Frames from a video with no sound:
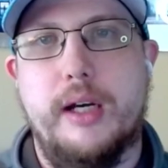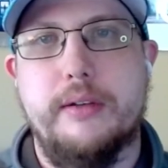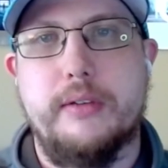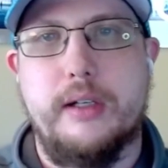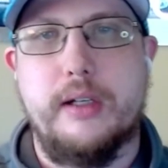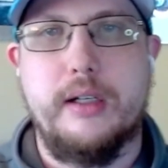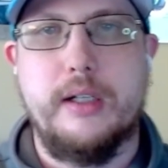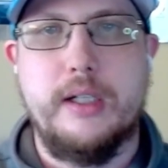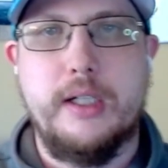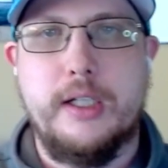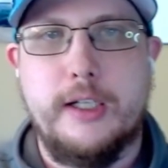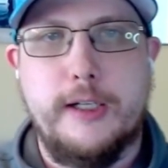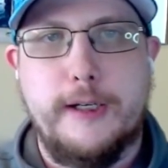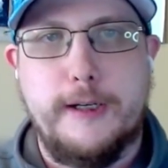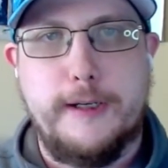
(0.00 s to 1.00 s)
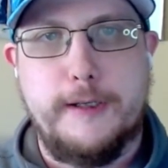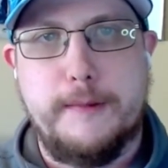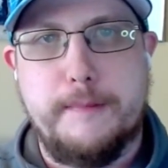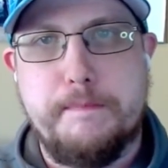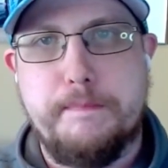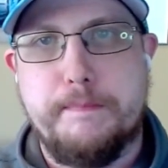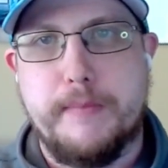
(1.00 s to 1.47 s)
out there.
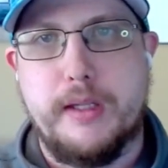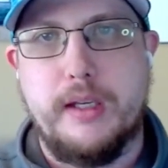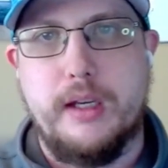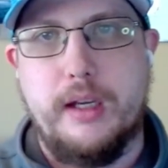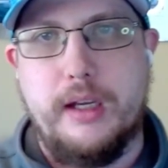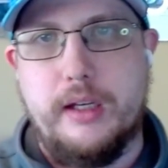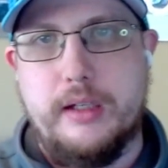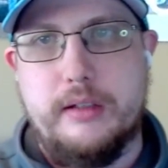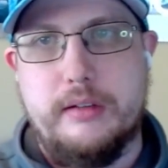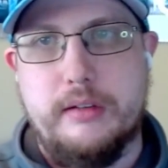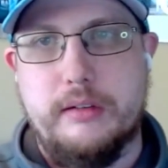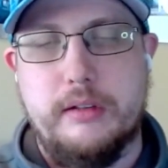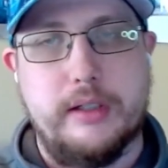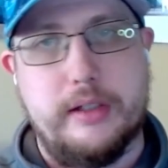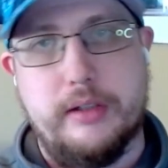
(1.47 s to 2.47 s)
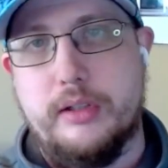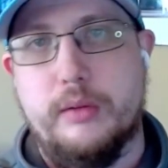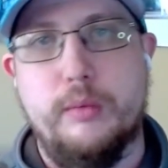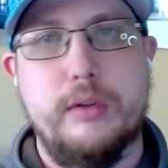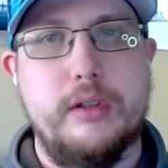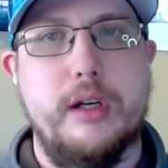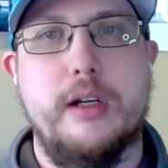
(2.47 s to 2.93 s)
Um, and like I
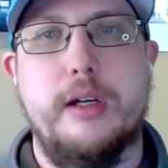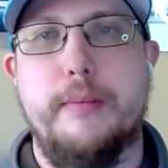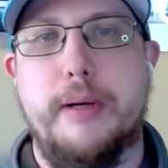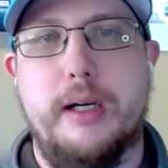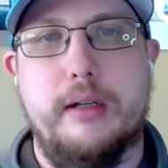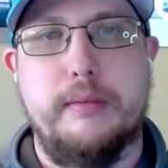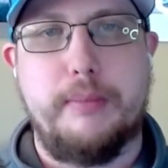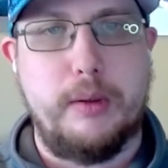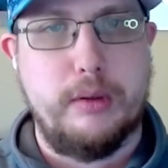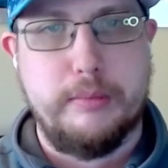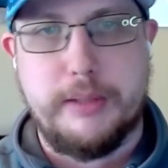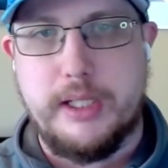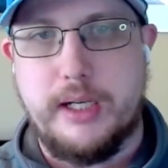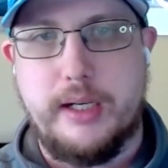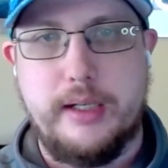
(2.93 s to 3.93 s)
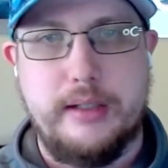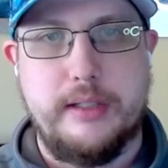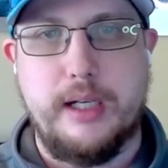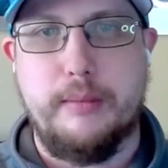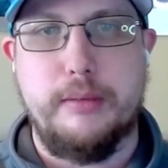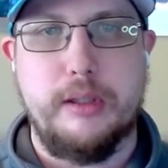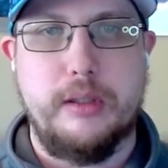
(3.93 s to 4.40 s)
said, we'll talk about Power BI and
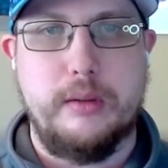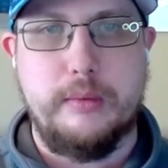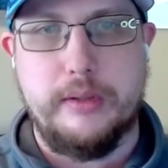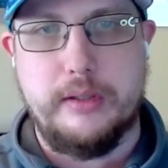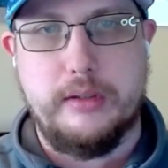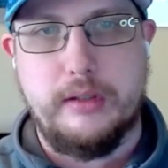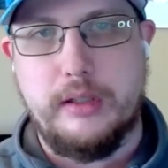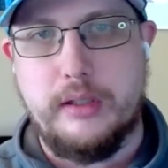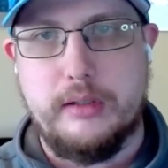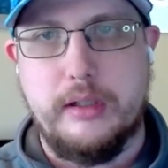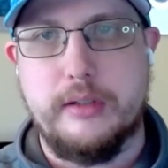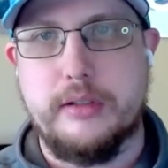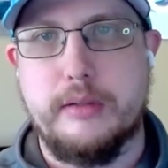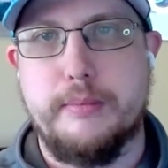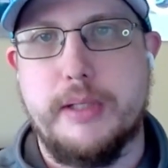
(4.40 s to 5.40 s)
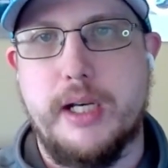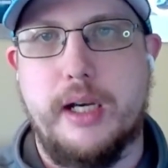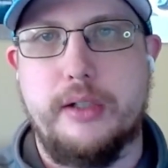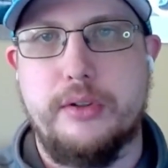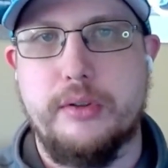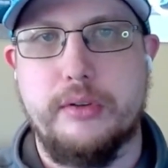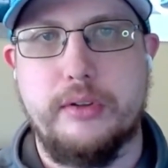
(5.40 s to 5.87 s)
Tableau and other
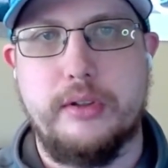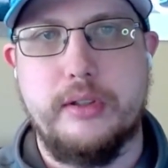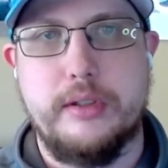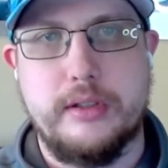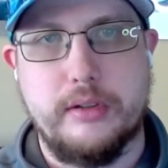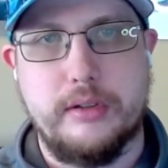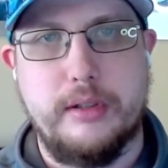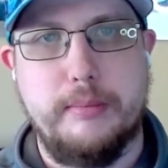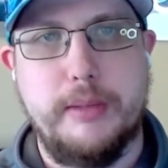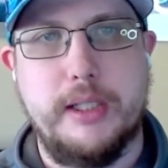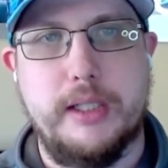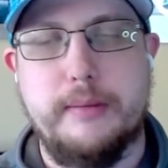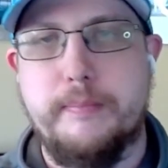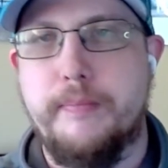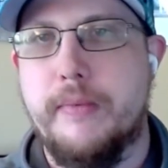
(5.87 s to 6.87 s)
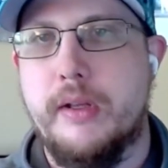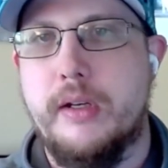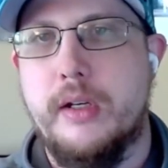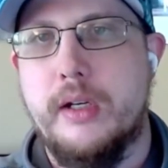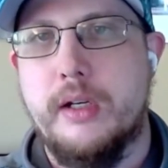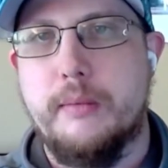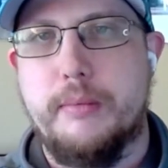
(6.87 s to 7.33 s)
BI tools in just a minute.
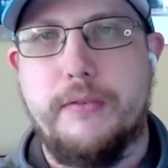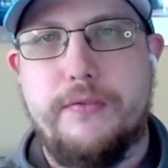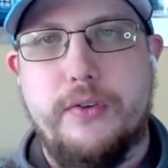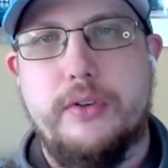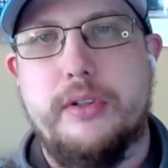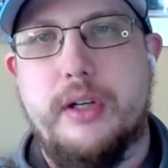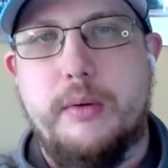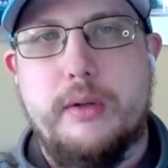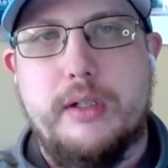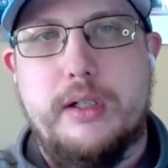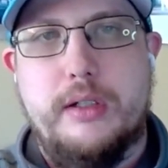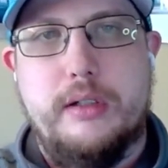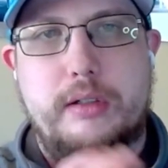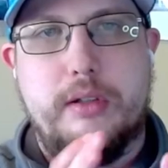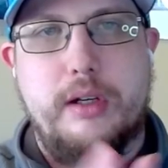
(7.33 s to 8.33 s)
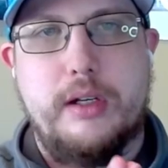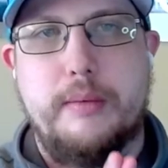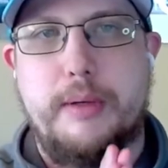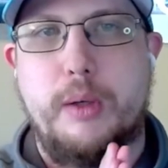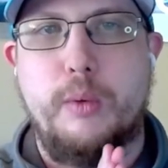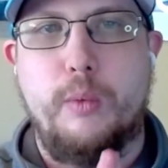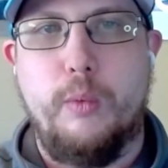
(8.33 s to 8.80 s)
But first, I want to talk
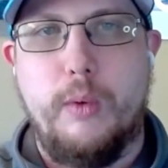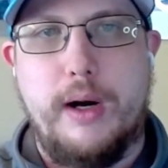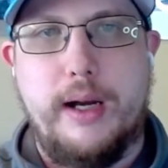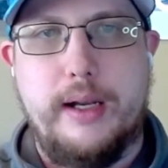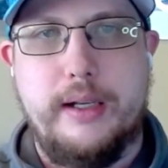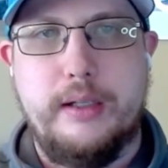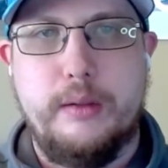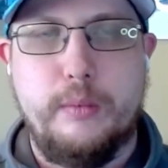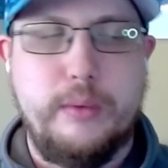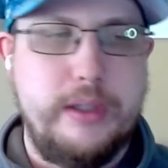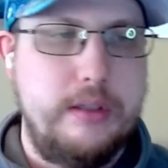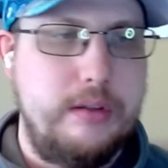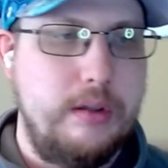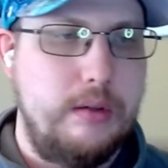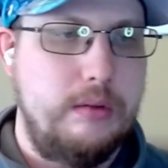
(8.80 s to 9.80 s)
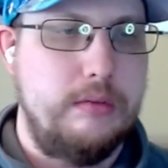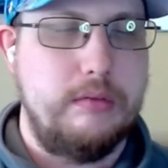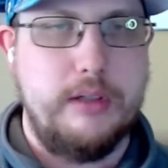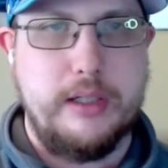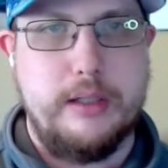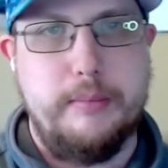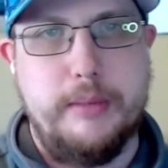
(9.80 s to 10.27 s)
about why we don't
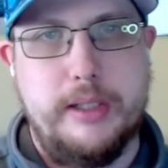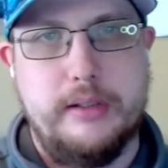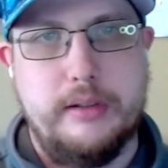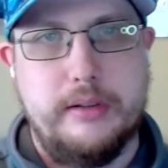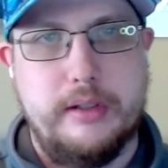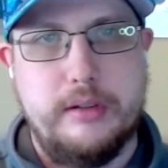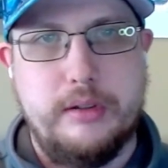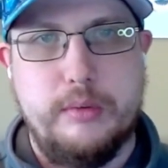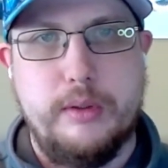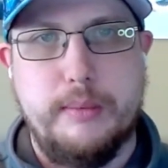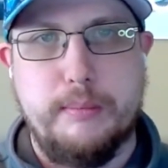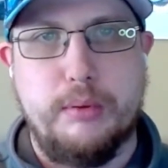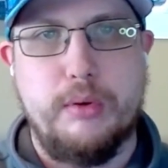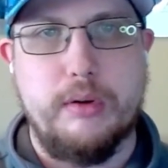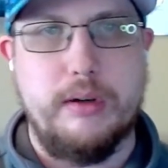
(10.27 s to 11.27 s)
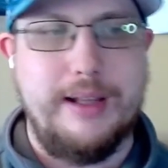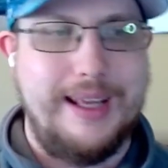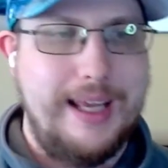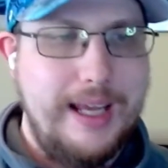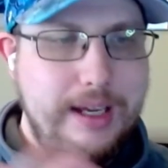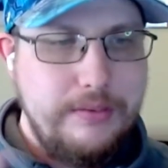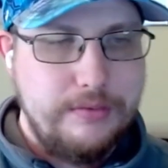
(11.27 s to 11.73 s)
recommend that you import
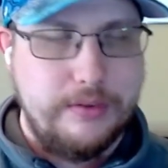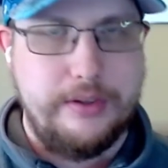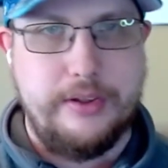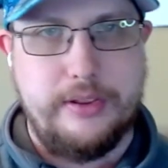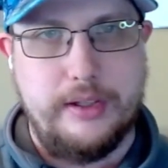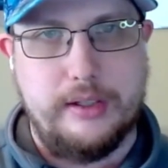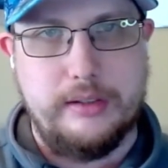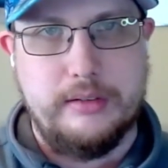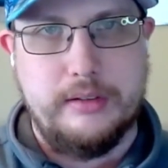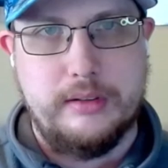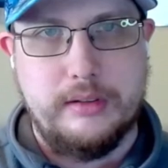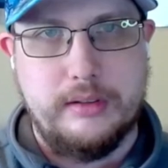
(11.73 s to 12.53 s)
everything.